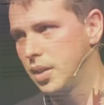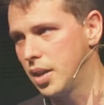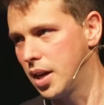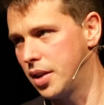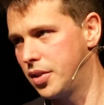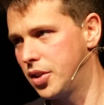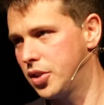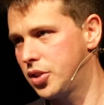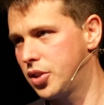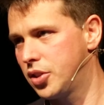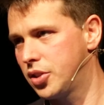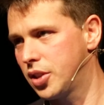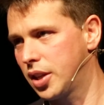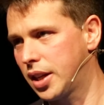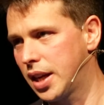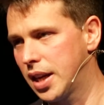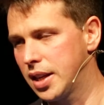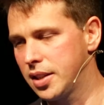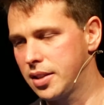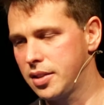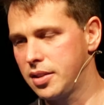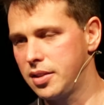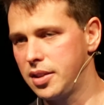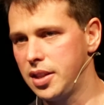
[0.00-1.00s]
And this is, I
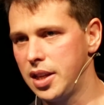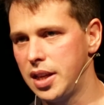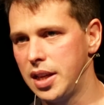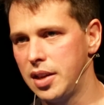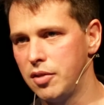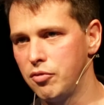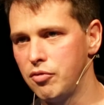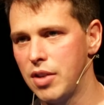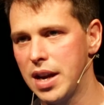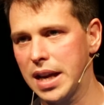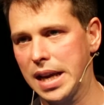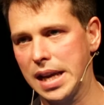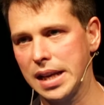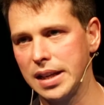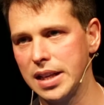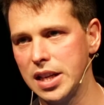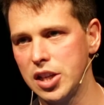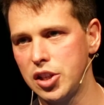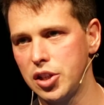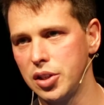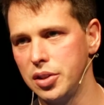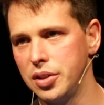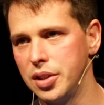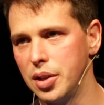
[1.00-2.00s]
guess, the
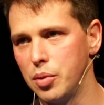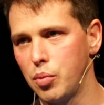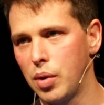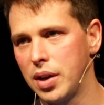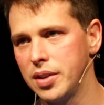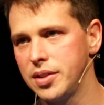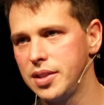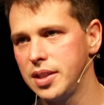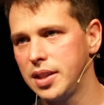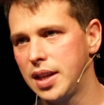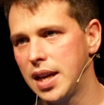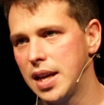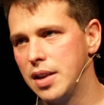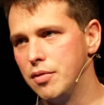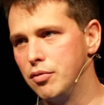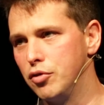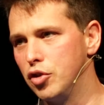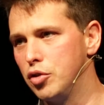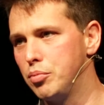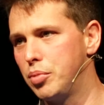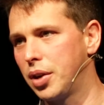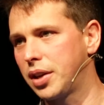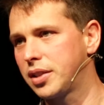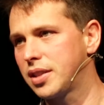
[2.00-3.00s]
recognition that, once again,
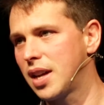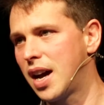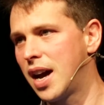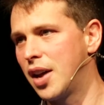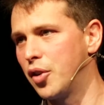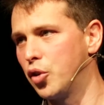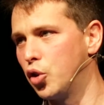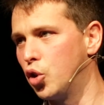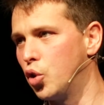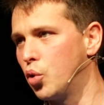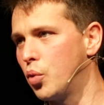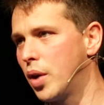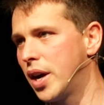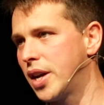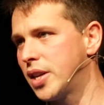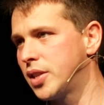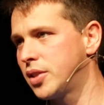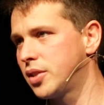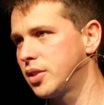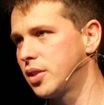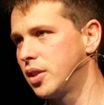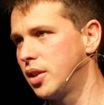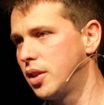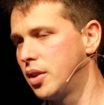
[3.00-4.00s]
rubrics aren't
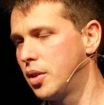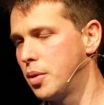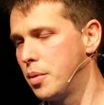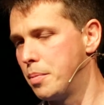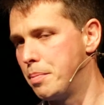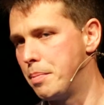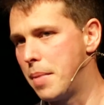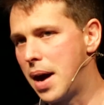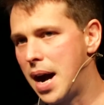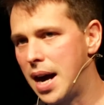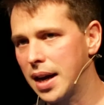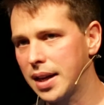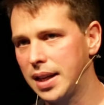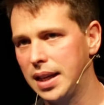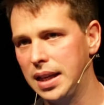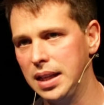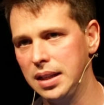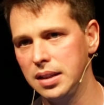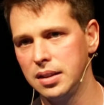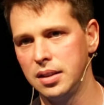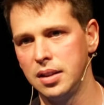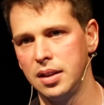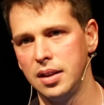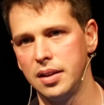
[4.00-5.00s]
always
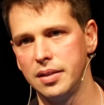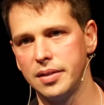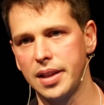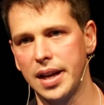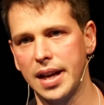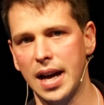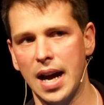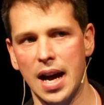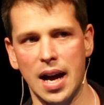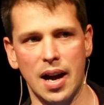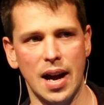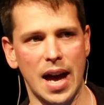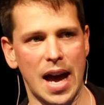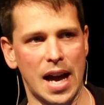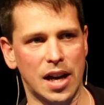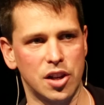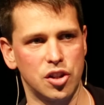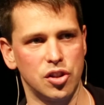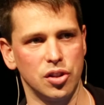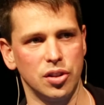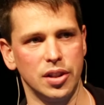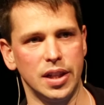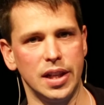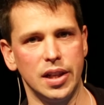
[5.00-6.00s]
marking. They are
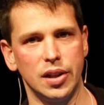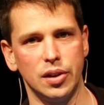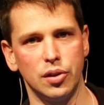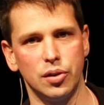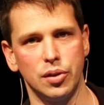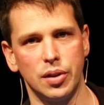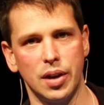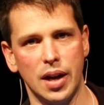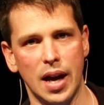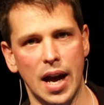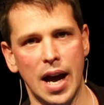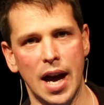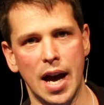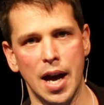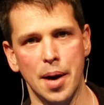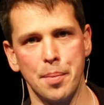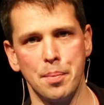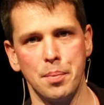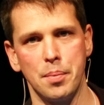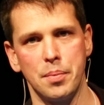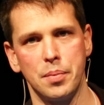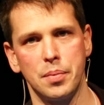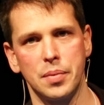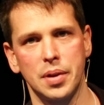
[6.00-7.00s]
actually
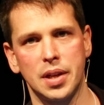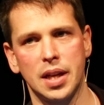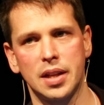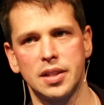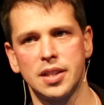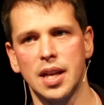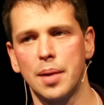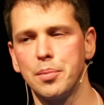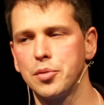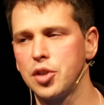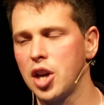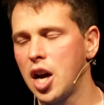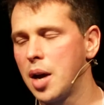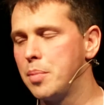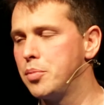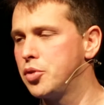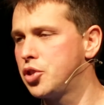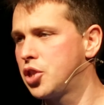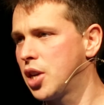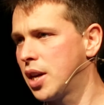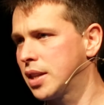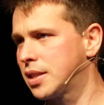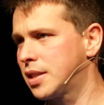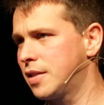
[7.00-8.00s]
sometimes
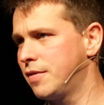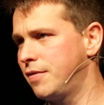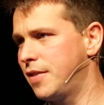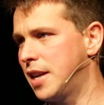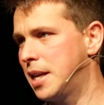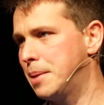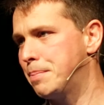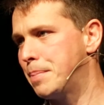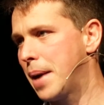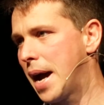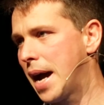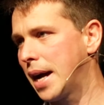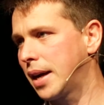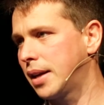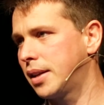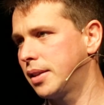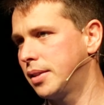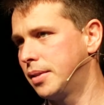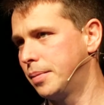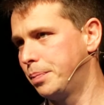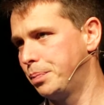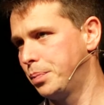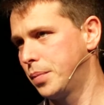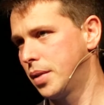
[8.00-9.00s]
just feedback.